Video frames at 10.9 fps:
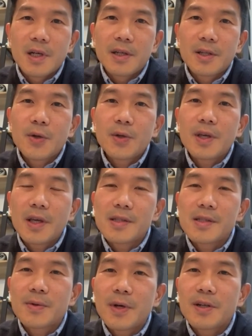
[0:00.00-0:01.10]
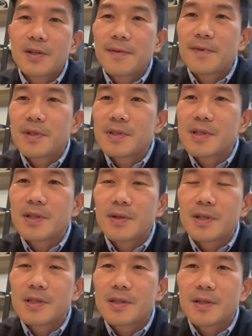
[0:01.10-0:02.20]
talking is quite a different
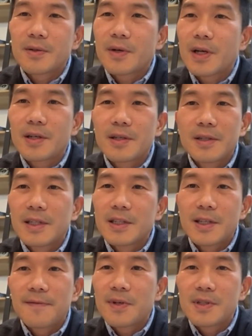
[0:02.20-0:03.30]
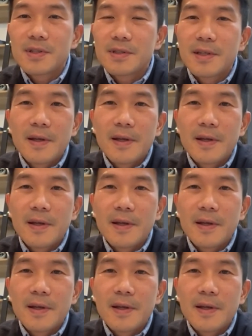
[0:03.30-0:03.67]
story, so quite a different